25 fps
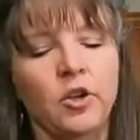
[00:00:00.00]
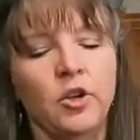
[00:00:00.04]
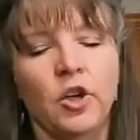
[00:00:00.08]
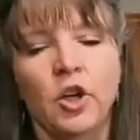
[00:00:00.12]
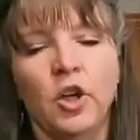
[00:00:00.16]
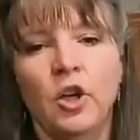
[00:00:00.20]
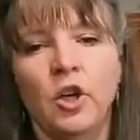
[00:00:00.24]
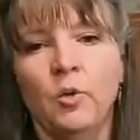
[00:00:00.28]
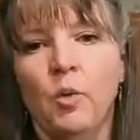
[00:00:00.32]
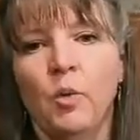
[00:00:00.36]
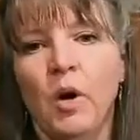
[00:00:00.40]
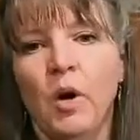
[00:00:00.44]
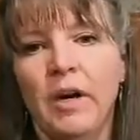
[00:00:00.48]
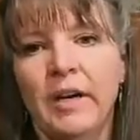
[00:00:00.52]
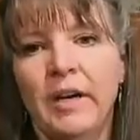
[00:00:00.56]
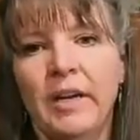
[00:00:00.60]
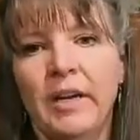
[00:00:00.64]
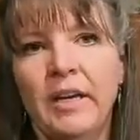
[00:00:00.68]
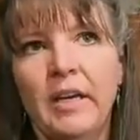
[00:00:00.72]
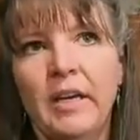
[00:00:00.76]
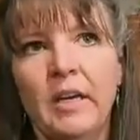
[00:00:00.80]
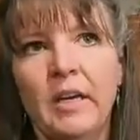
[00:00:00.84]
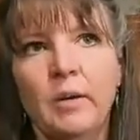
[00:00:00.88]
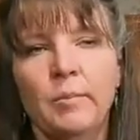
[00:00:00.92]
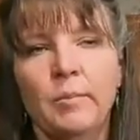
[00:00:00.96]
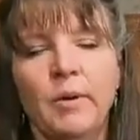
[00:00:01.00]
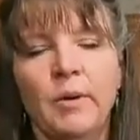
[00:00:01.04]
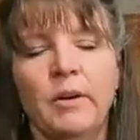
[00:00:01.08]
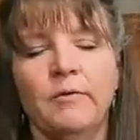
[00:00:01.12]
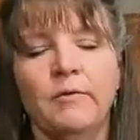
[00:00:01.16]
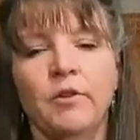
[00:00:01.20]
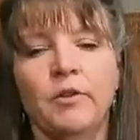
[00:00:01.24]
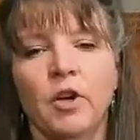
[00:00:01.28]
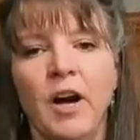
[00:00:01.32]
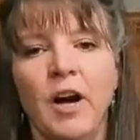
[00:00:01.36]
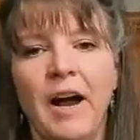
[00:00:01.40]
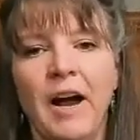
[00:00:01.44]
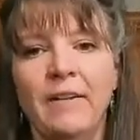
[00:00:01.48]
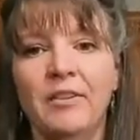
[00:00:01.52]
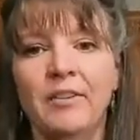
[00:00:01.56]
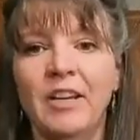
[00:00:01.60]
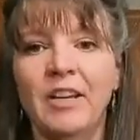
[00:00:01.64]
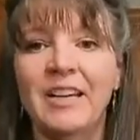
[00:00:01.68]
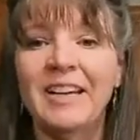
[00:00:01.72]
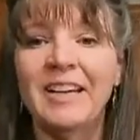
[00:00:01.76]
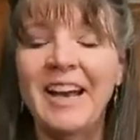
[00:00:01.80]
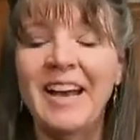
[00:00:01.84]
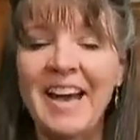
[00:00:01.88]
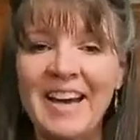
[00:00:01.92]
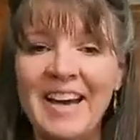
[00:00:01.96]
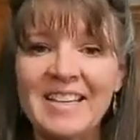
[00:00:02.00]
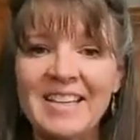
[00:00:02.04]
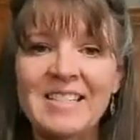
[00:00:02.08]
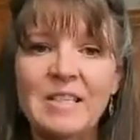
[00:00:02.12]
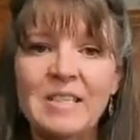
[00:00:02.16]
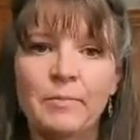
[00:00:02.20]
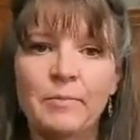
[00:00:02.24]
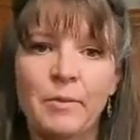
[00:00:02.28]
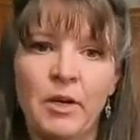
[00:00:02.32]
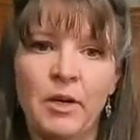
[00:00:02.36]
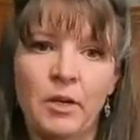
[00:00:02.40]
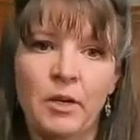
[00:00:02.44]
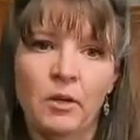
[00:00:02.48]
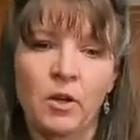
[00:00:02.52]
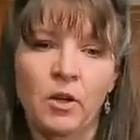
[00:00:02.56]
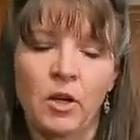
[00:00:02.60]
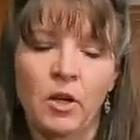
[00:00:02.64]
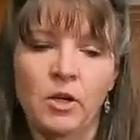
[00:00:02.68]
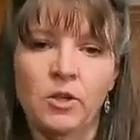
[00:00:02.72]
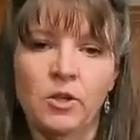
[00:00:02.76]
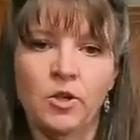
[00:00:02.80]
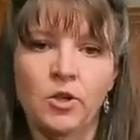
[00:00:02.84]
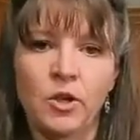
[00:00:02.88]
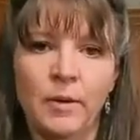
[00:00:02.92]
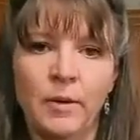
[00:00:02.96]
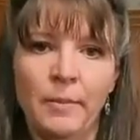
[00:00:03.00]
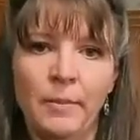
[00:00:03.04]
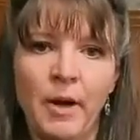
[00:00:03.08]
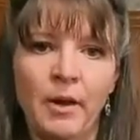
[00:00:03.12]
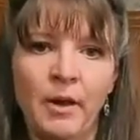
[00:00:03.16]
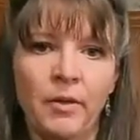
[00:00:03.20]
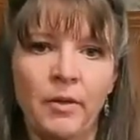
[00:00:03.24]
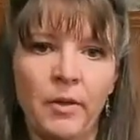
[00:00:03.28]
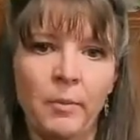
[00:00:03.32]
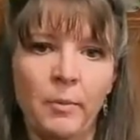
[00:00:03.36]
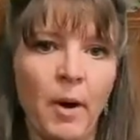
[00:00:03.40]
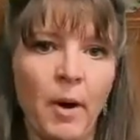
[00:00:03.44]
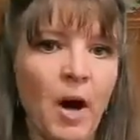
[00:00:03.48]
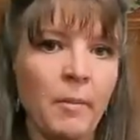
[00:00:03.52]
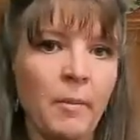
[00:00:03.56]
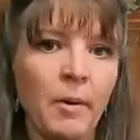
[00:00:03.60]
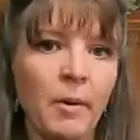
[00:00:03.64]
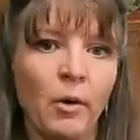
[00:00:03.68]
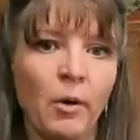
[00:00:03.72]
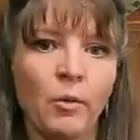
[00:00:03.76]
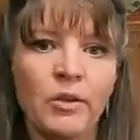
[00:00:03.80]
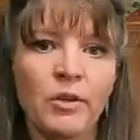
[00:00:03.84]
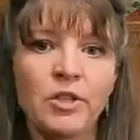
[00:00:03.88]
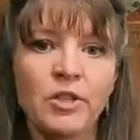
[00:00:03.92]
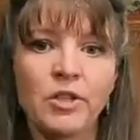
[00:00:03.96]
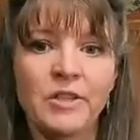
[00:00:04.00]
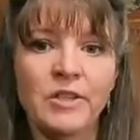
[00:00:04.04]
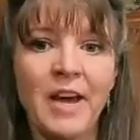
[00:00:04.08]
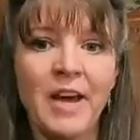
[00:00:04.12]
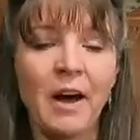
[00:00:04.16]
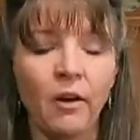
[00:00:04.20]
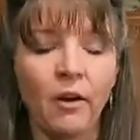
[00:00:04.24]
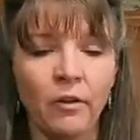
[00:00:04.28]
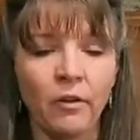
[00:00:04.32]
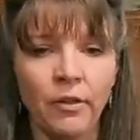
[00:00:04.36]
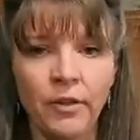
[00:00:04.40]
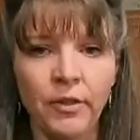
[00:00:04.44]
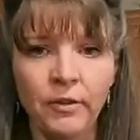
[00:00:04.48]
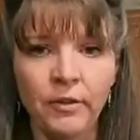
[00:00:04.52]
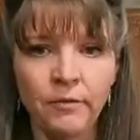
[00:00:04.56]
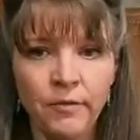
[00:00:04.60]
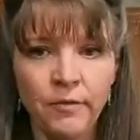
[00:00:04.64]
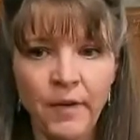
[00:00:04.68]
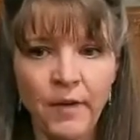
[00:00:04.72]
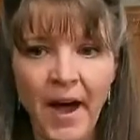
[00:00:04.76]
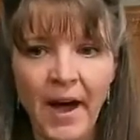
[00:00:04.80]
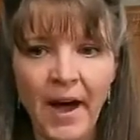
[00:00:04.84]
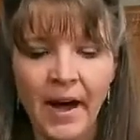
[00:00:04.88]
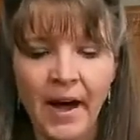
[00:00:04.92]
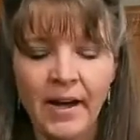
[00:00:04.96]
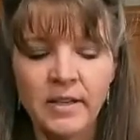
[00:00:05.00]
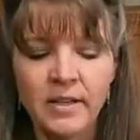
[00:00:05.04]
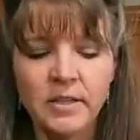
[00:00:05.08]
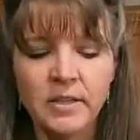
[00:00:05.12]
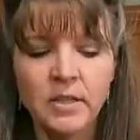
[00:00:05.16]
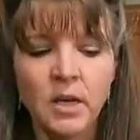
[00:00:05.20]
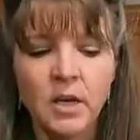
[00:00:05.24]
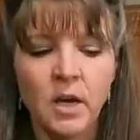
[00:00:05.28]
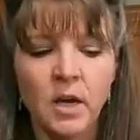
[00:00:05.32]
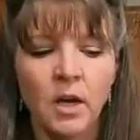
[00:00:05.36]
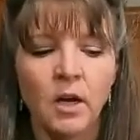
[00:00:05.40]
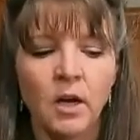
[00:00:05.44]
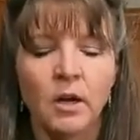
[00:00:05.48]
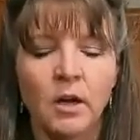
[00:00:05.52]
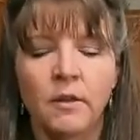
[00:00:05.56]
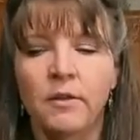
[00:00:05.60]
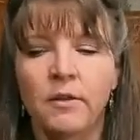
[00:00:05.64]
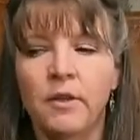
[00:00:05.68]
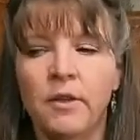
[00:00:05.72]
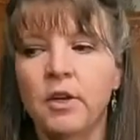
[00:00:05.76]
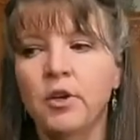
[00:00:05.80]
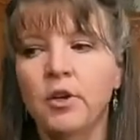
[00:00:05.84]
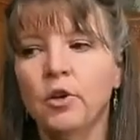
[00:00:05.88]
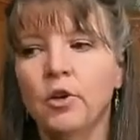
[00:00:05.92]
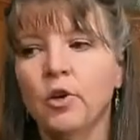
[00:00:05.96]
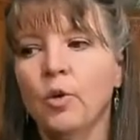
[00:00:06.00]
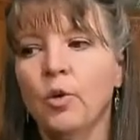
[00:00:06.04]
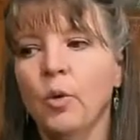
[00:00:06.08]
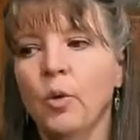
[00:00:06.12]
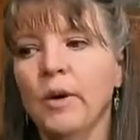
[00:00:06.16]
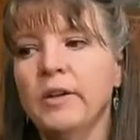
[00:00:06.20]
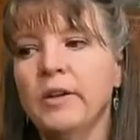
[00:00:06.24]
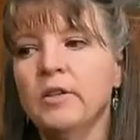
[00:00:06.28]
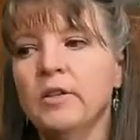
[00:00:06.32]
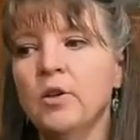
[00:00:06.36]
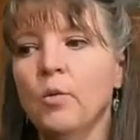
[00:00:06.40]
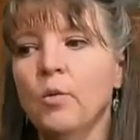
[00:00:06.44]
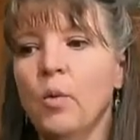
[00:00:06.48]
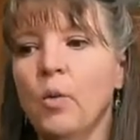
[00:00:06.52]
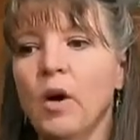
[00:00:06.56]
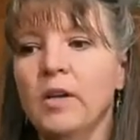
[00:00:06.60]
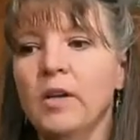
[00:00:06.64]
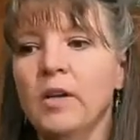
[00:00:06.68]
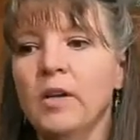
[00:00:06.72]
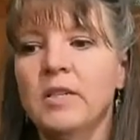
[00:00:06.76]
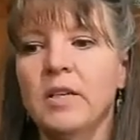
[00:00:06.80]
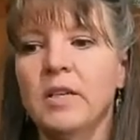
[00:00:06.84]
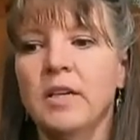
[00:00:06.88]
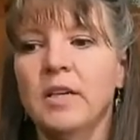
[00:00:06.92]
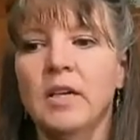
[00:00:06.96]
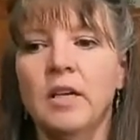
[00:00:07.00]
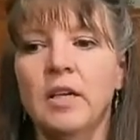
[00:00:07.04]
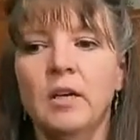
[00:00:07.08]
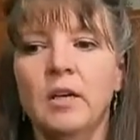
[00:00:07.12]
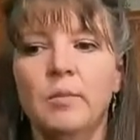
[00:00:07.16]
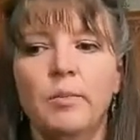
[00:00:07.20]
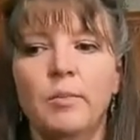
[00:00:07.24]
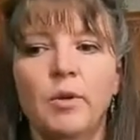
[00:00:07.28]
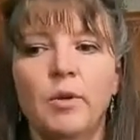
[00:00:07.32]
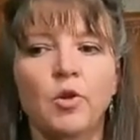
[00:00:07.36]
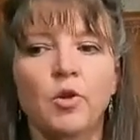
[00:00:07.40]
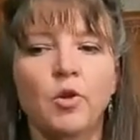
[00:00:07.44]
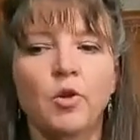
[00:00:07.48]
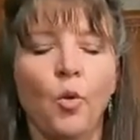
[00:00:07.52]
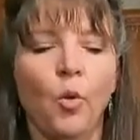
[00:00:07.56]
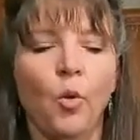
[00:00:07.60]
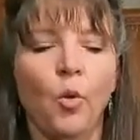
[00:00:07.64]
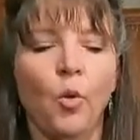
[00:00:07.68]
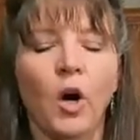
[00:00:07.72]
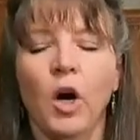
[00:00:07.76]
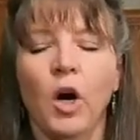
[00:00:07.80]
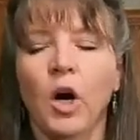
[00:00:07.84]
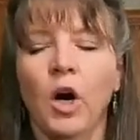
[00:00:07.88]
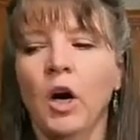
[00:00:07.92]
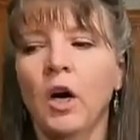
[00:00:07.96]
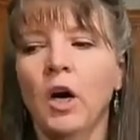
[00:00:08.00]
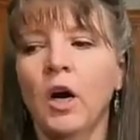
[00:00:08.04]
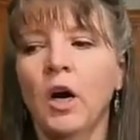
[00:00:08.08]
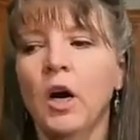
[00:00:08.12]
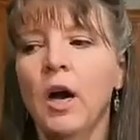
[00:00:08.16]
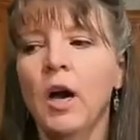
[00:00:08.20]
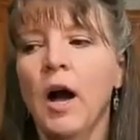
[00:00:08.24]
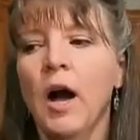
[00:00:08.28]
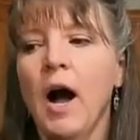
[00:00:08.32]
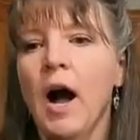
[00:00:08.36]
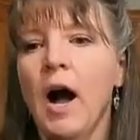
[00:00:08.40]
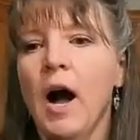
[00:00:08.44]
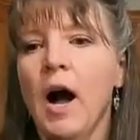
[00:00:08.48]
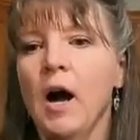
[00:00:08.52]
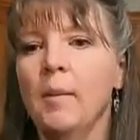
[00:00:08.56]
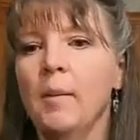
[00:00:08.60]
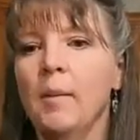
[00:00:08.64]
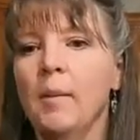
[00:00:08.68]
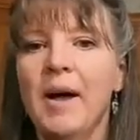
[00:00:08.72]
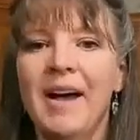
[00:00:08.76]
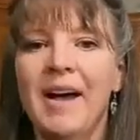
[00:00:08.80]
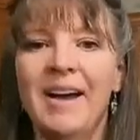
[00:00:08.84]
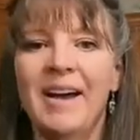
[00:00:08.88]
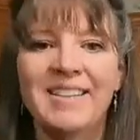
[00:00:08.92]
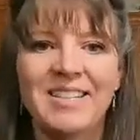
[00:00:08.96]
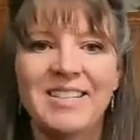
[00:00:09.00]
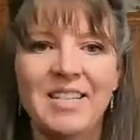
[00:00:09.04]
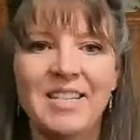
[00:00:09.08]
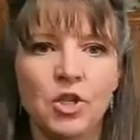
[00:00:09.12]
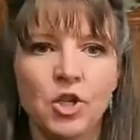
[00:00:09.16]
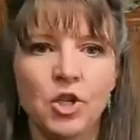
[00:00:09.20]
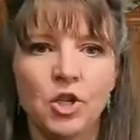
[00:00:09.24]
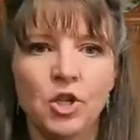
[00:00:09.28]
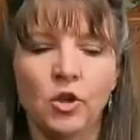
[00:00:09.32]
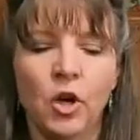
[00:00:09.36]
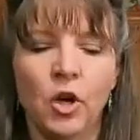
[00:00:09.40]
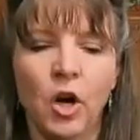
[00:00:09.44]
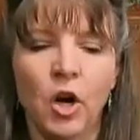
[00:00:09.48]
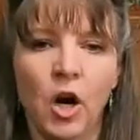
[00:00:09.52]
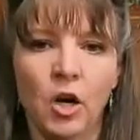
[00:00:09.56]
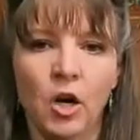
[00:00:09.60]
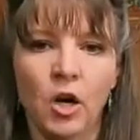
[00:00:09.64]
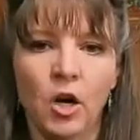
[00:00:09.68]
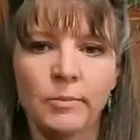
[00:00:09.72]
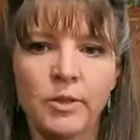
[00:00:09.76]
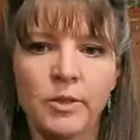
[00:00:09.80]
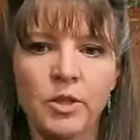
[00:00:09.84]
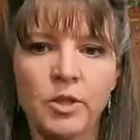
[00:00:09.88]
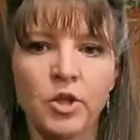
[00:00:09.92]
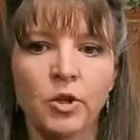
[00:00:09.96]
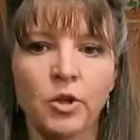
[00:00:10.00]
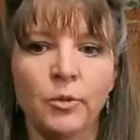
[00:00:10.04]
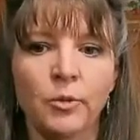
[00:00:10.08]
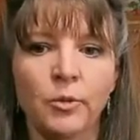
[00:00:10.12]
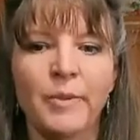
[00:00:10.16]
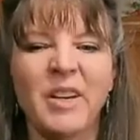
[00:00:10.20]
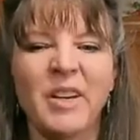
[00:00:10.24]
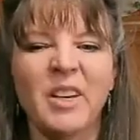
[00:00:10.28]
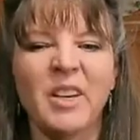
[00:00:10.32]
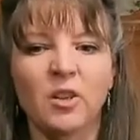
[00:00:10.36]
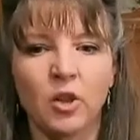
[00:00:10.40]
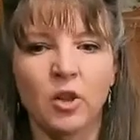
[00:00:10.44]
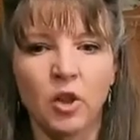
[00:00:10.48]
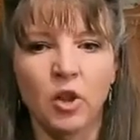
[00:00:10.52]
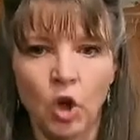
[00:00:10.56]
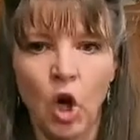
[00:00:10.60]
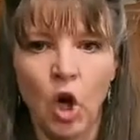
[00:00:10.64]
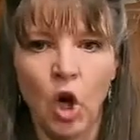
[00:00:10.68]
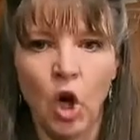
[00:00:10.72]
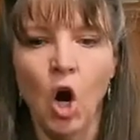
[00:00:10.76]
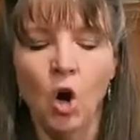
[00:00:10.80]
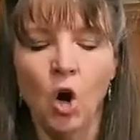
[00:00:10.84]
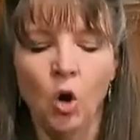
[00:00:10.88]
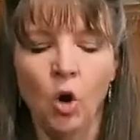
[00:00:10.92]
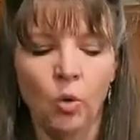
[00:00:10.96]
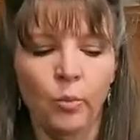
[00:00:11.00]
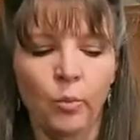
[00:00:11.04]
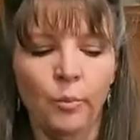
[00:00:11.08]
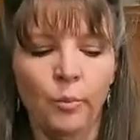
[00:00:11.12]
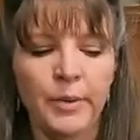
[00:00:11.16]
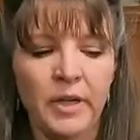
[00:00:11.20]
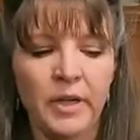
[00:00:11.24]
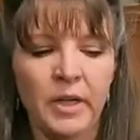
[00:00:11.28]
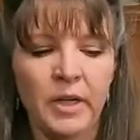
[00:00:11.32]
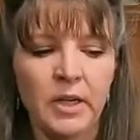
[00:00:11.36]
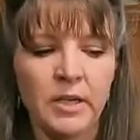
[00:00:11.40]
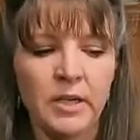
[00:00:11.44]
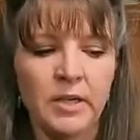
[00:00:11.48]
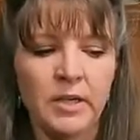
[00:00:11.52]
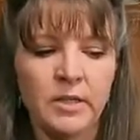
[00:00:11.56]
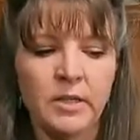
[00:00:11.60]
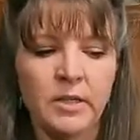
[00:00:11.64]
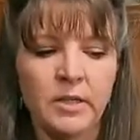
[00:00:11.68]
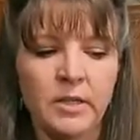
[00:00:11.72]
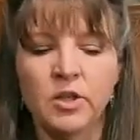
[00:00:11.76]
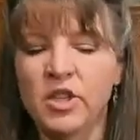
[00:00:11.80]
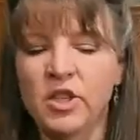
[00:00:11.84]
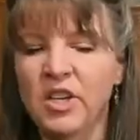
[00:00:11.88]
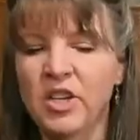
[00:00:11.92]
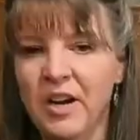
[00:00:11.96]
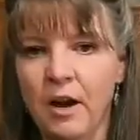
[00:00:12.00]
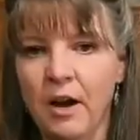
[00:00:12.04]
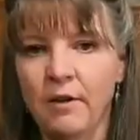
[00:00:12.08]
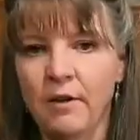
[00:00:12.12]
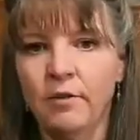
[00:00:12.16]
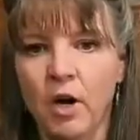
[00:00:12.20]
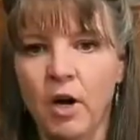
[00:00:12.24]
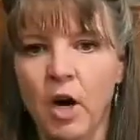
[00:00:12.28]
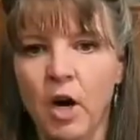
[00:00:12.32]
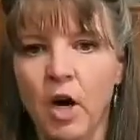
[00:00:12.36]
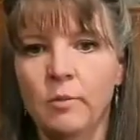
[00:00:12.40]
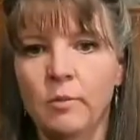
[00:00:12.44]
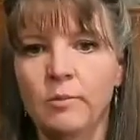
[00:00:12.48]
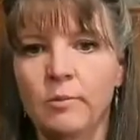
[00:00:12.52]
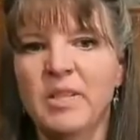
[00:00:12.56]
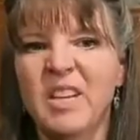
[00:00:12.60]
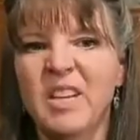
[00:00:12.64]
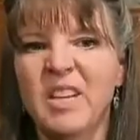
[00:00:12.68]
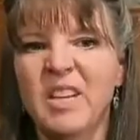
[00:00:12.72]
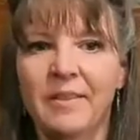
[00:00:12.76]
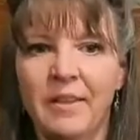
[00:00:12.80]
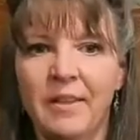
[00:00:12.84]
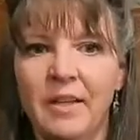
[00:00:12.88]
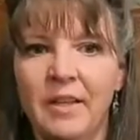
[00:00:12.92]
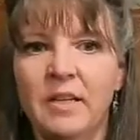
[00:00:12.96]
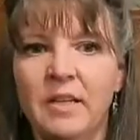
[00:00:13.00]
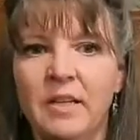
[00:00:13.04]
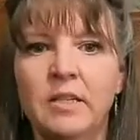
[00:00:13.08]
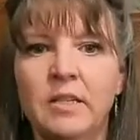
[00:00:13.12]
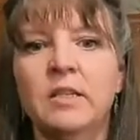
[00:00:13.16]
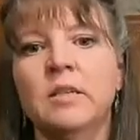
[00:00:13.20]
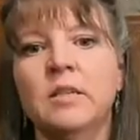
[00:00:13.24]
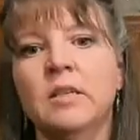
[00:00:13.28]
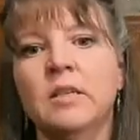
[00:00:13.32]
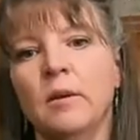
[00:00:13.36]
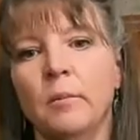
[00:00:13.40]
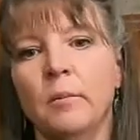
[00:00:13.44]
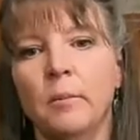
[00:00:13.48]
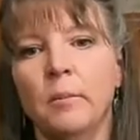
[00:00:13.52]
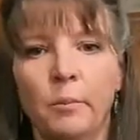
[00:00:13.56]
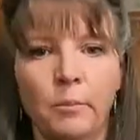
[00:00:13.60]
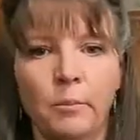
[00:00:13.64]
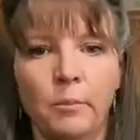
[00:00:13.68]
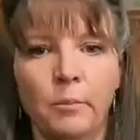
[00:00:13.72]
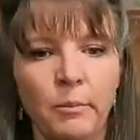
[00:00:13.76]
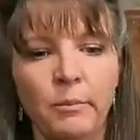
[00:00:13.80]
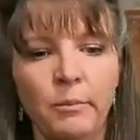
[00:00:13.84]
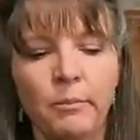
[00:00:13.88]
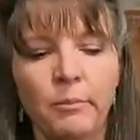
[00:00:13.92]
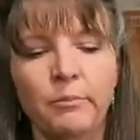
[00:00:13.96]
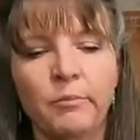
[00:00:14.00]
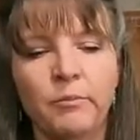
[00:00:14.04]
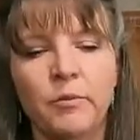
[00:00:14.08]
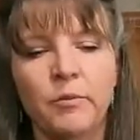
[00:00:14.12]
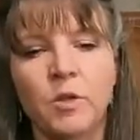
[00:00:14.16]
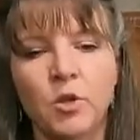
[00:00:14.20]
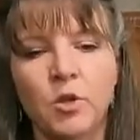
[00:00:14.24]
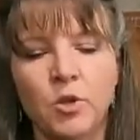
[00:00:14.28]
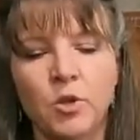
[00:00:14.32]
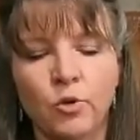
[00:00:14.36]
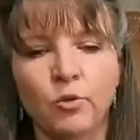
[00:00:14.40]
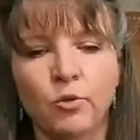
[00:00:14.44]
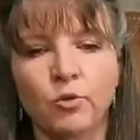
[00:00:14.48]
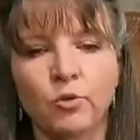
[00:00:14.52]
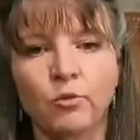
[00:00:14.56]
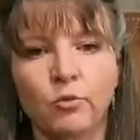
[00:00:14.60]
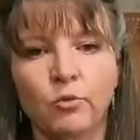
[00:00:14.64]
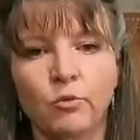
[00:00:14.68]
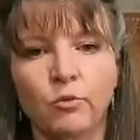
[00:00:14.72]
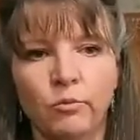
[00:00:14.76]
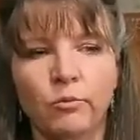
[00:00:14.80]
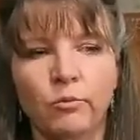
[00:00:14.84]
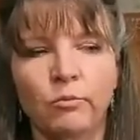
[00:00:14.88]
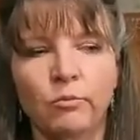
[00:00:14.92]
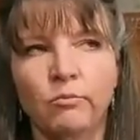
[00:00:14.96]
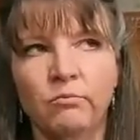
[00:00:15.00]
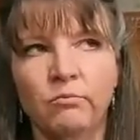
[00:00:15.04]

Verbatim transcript: You're going to want to keep, if you're having an S meal on Trim Healthy Mama, which is healthy fats, then you're going to want to keep your um, additional carbs to your meal low because there's enough carbs in this to to